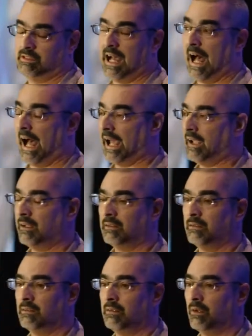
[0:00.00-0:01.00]
die
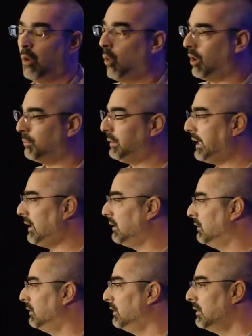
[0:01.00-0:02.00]
horribly,
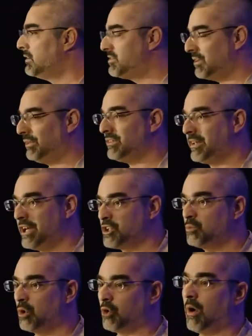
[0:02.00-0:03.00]

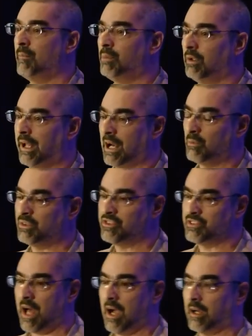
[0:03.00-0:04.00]
civilization will crumble and it will
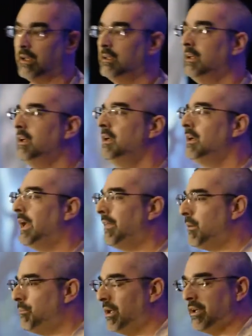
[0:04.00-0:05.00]
suck,
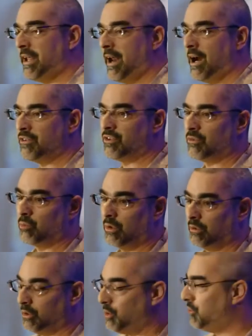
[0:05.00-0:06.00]
and the billionaires
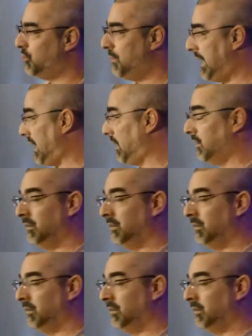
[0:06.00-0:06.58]
will lose money.